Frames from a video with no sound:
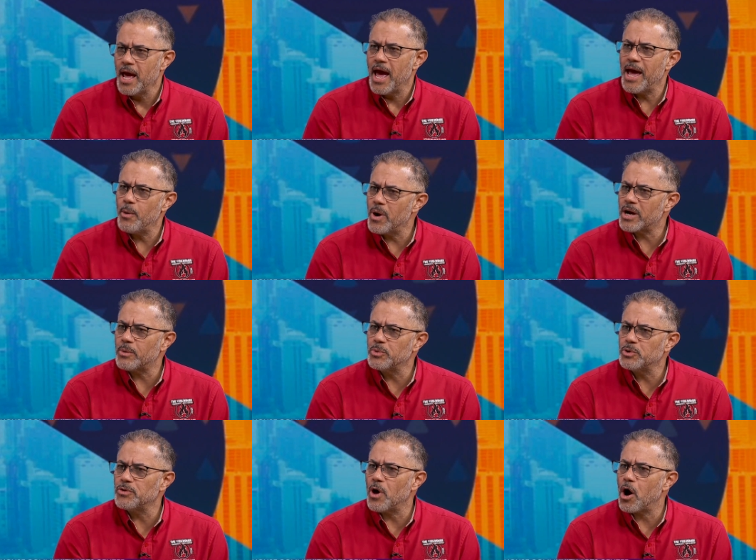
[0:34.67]
hey, where can we
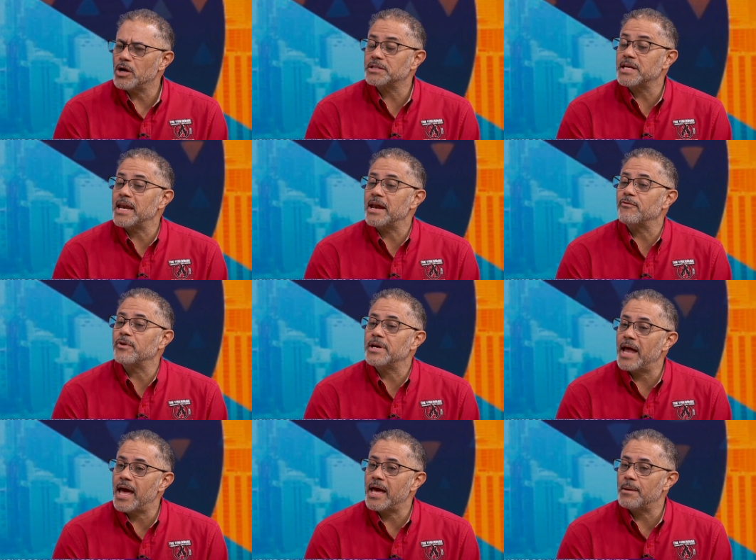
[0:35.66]
do the arts at every
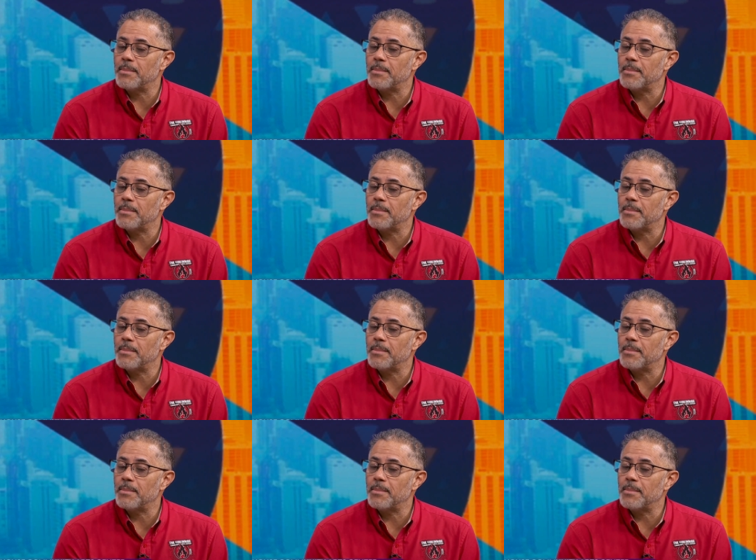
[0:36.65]
day?